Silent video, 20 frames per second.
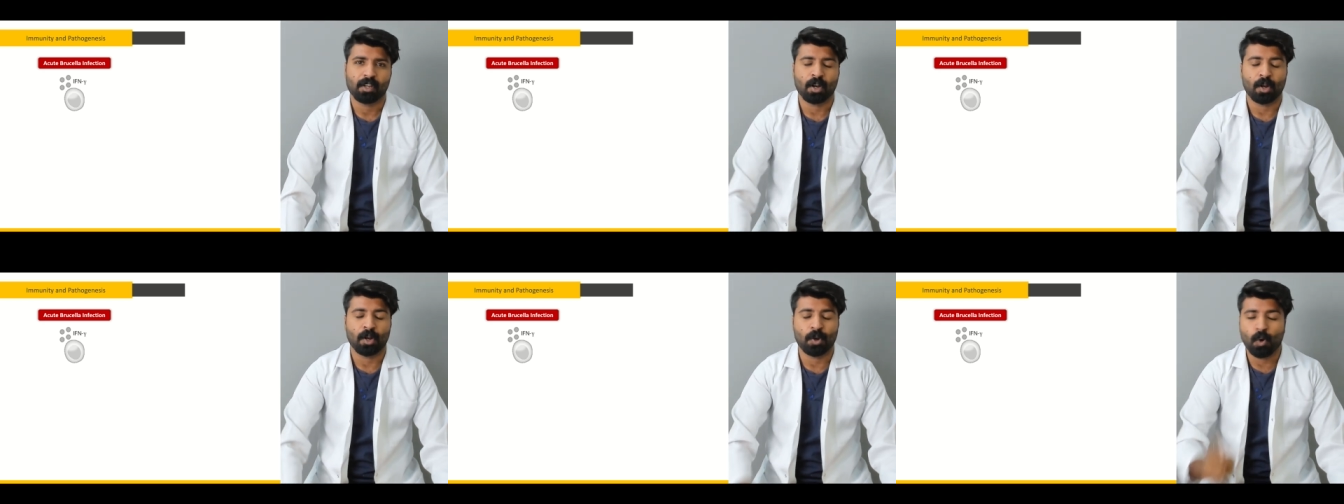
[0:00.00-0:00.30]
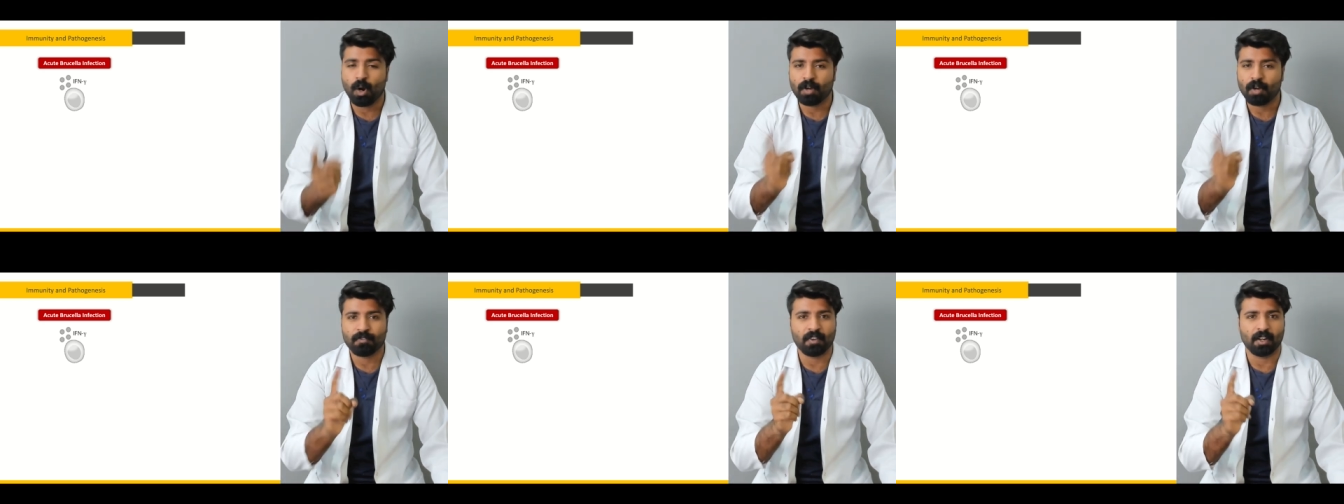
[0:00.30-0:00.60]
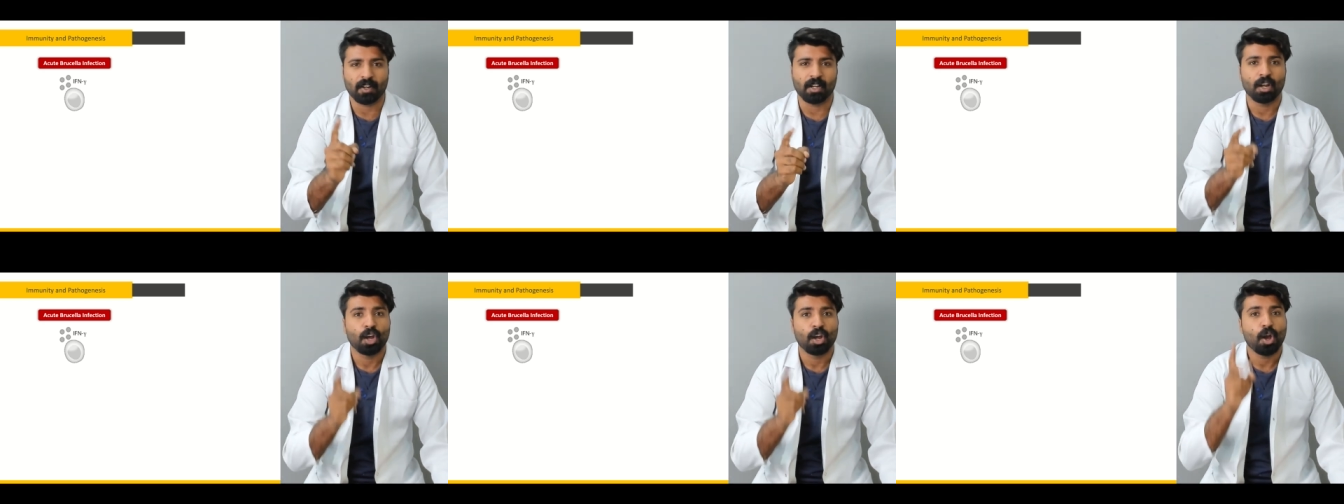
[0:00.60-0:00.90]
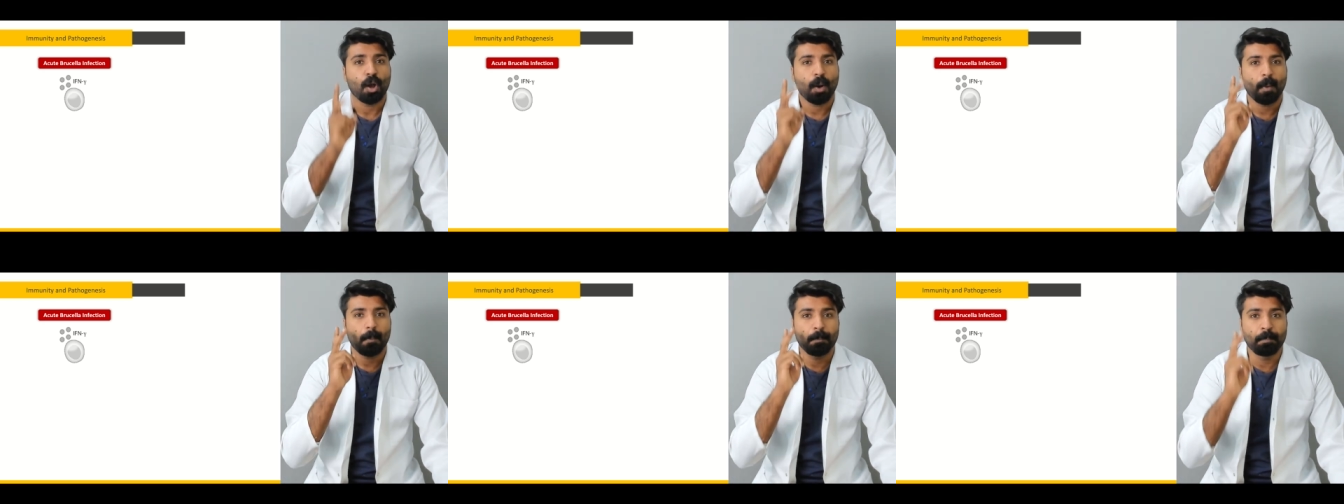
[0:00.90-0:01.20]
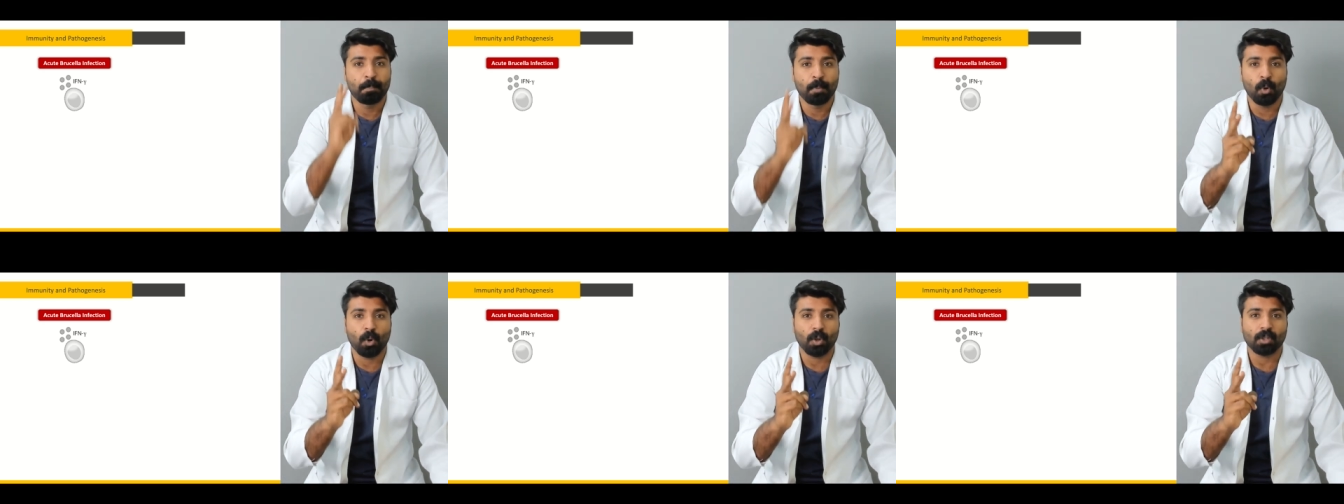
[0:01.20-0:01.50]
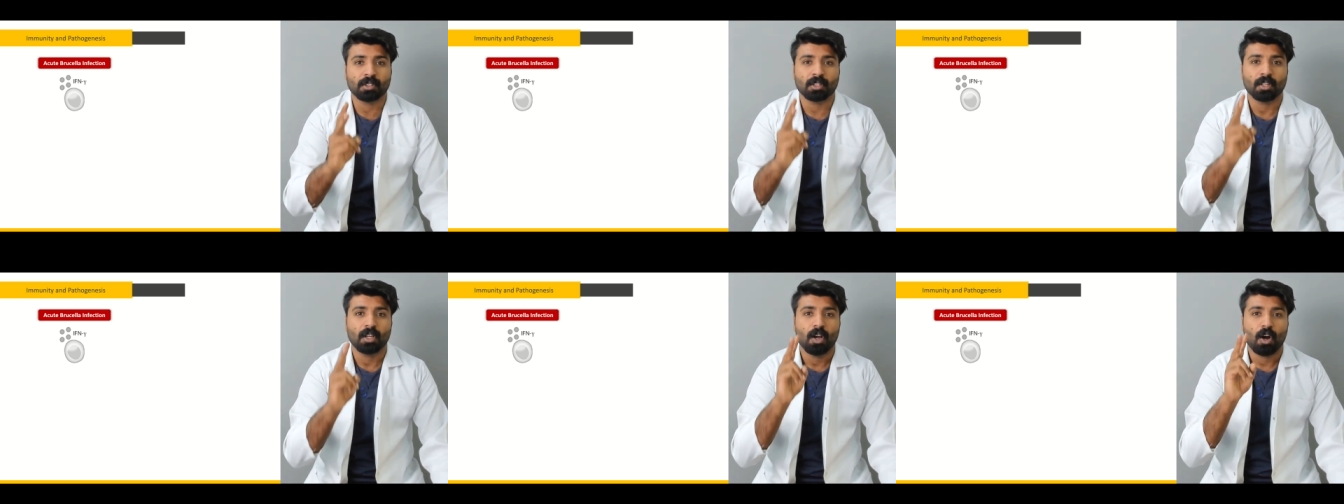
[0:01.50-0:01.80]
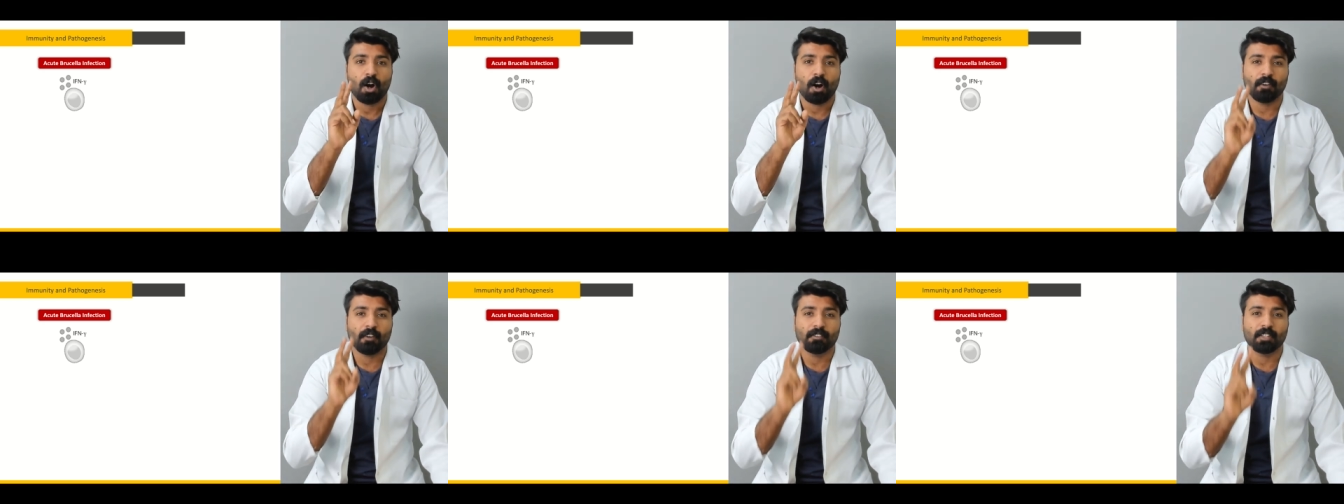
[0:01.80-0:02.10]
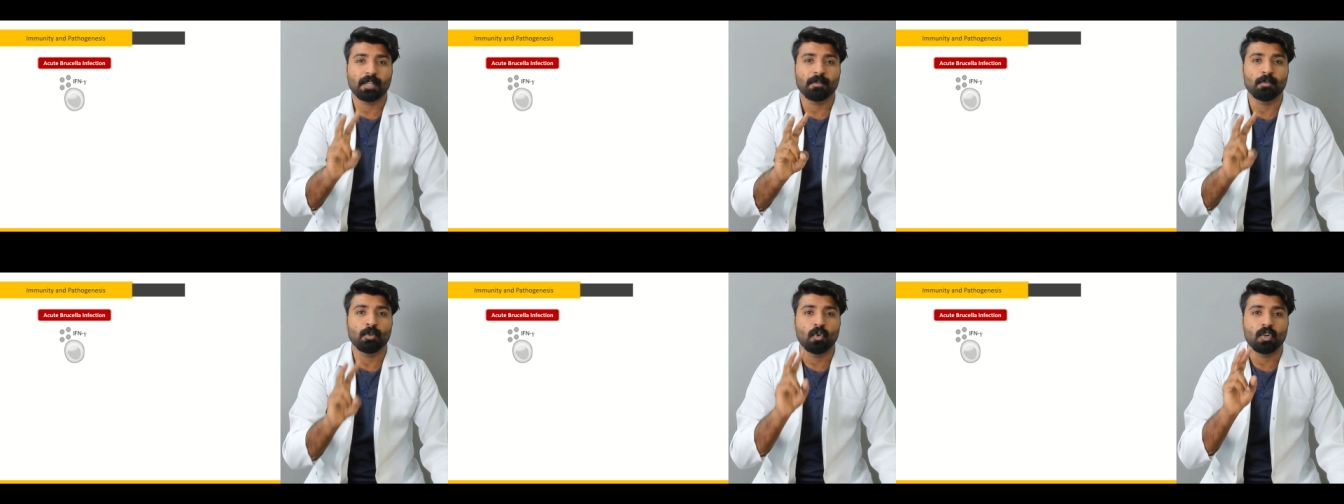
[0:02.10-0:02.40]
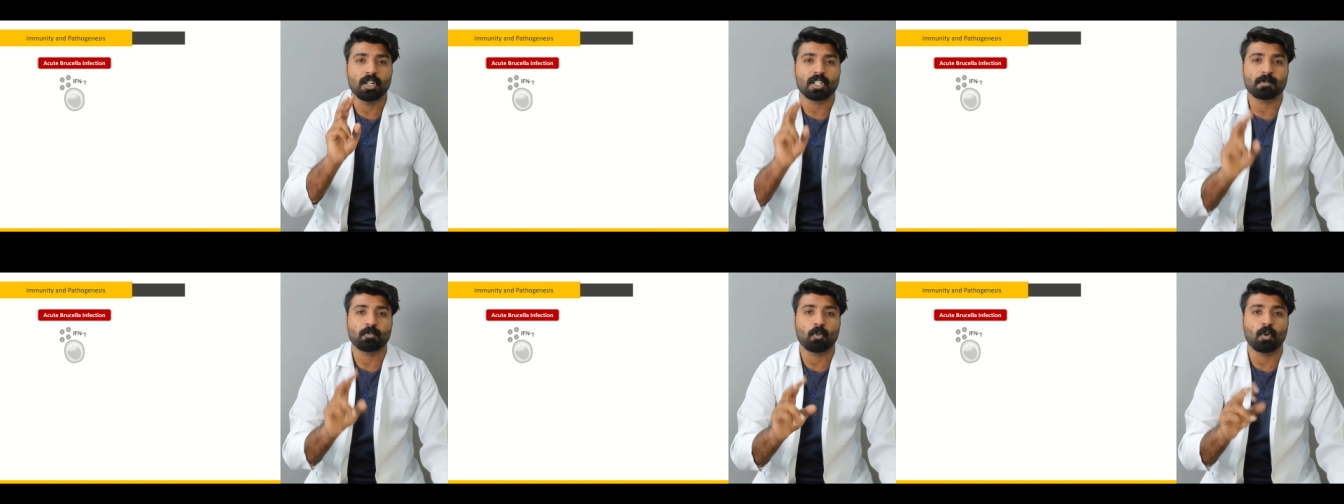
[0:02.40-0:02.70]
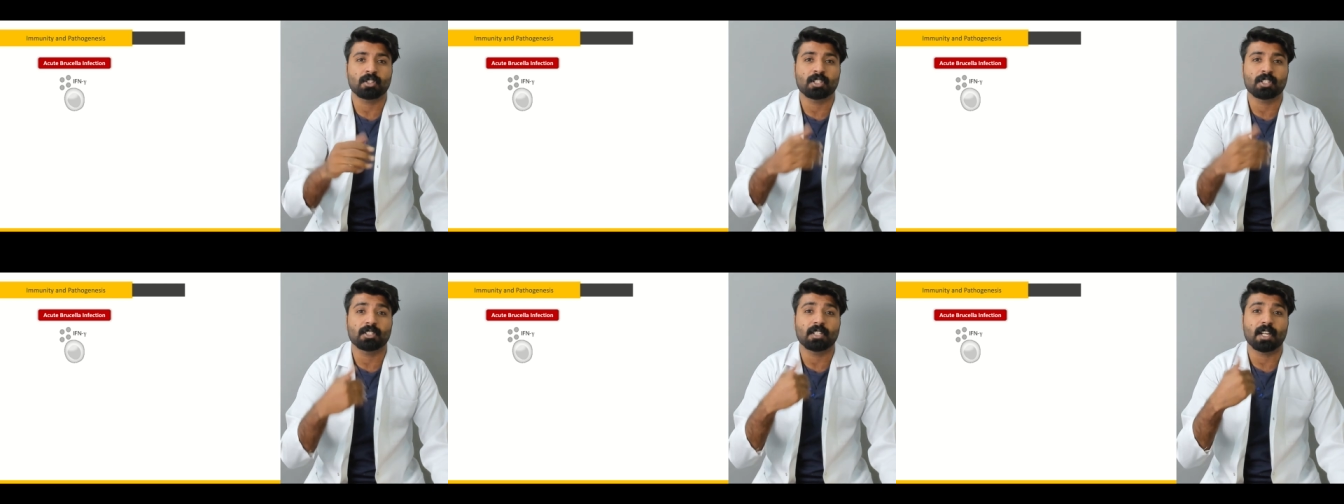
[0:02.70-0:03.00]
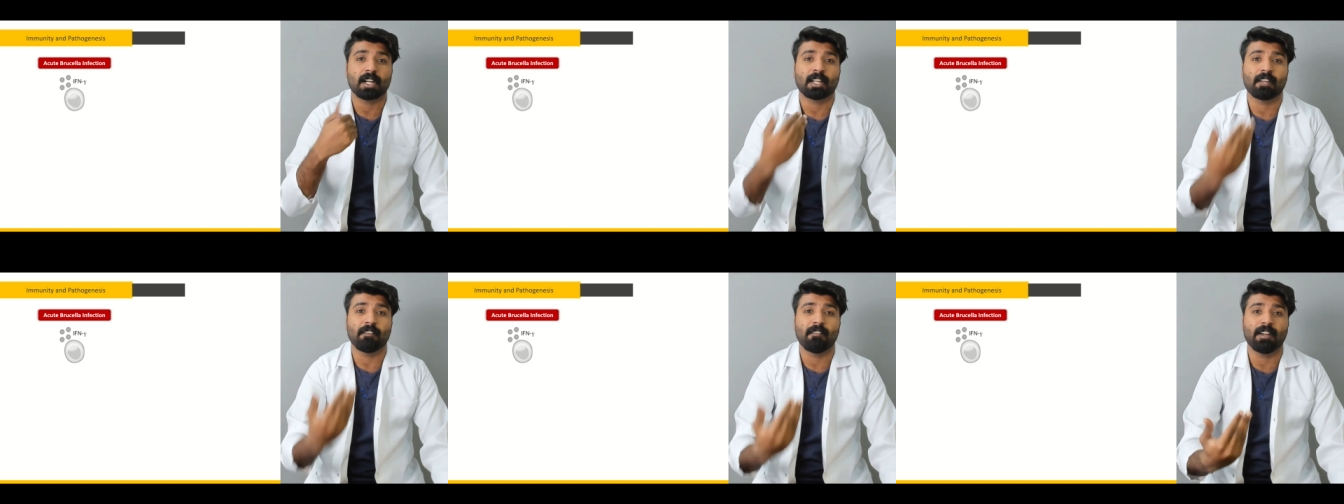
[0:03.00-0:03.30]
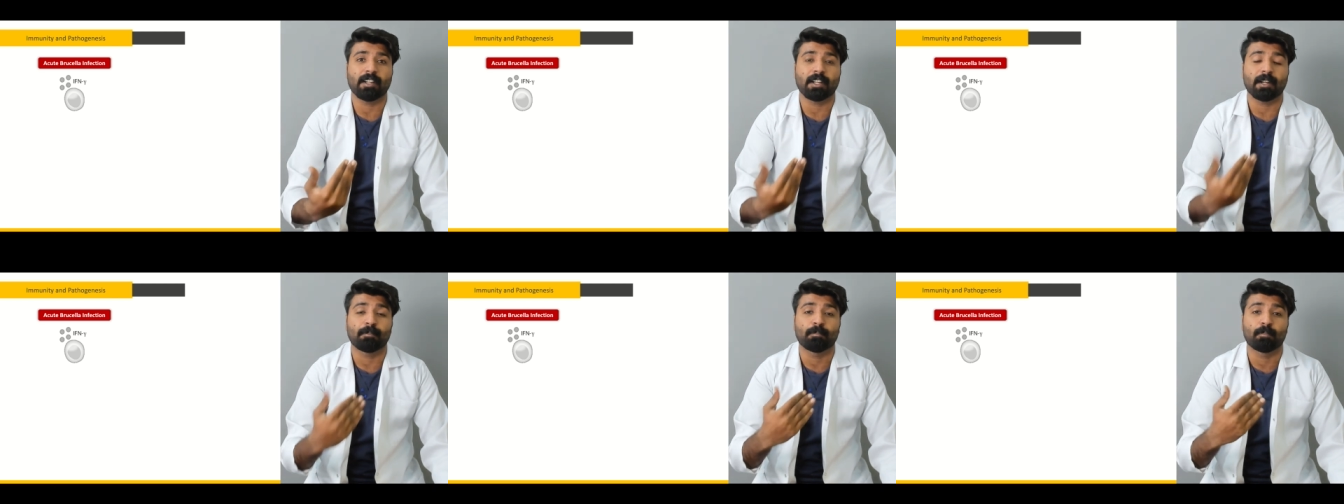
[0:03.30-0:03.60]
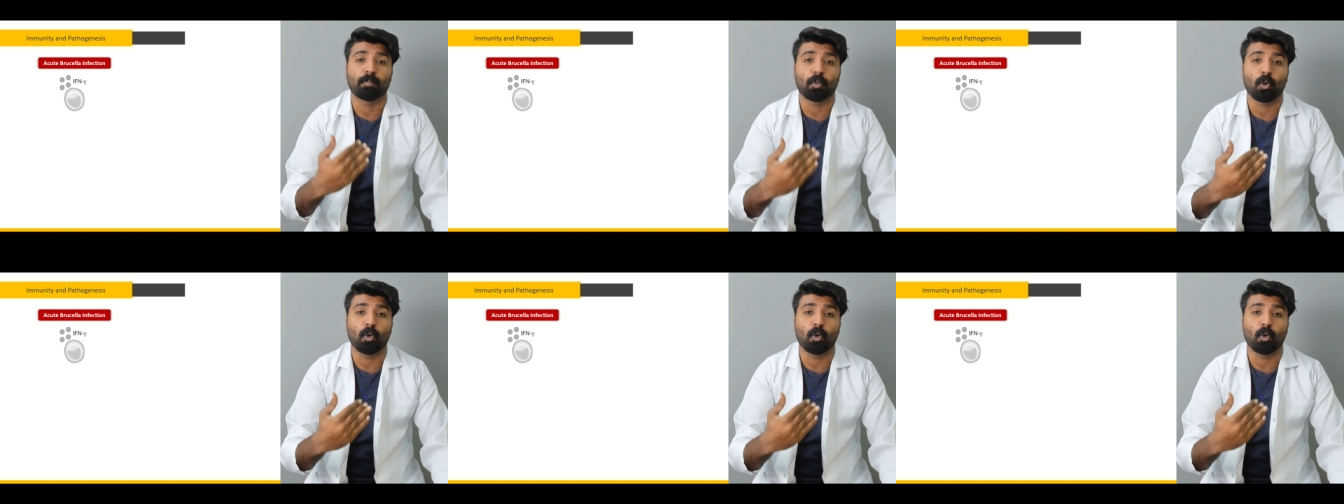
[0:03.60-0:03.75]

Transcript: Not one. Both of the immune responses are activated.